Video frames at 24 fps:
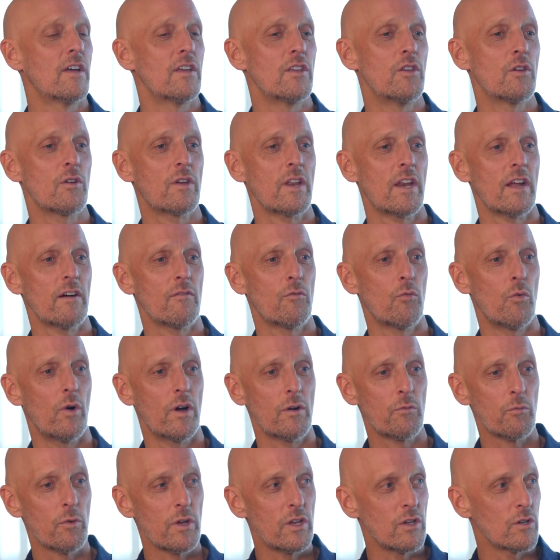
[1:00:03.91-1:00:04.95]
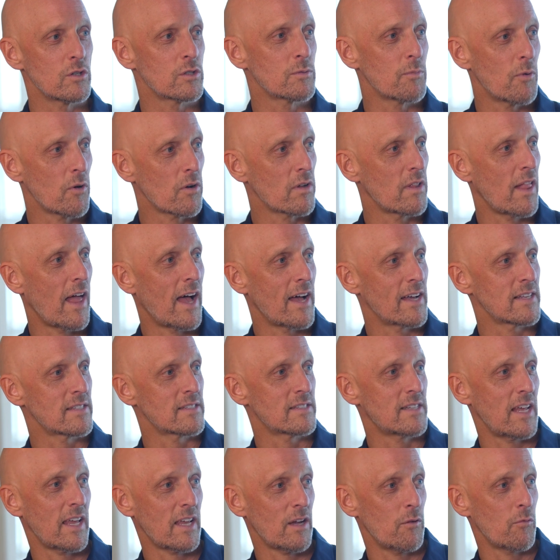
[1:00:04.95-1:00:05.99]
You could have one reusable glass,
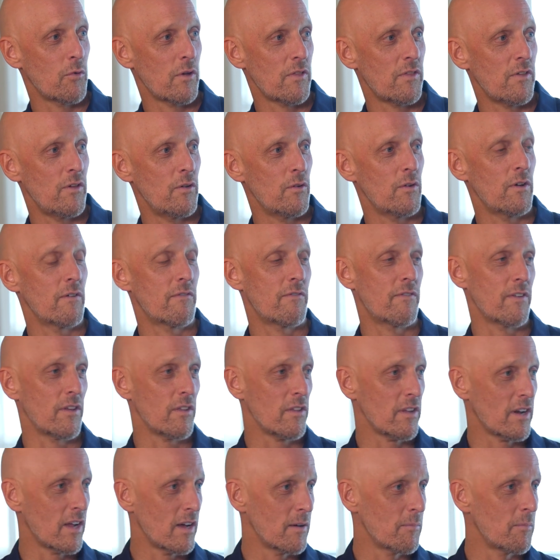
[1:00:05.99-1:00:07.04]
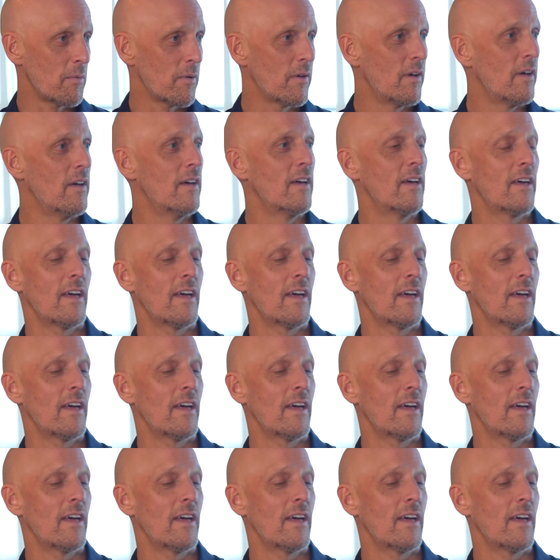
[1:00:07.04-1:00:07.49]
take it with you, fill it up,